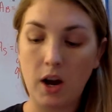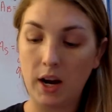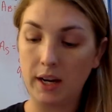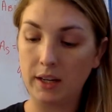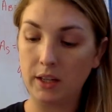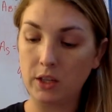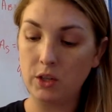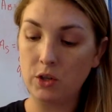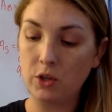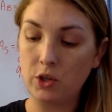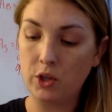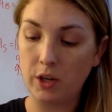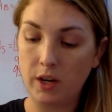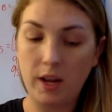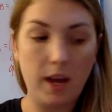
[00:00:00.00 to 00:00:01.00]
All right, you
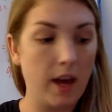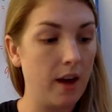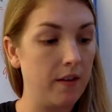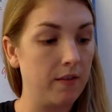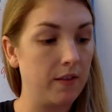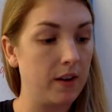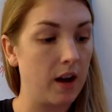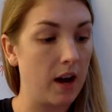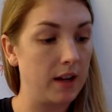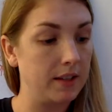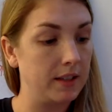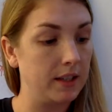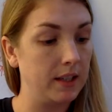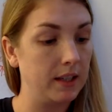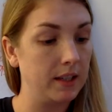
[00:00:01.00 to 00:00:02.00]
should have
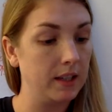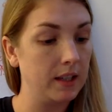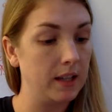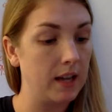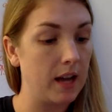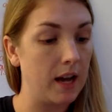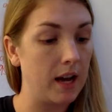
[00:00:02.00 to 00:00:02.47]
gotten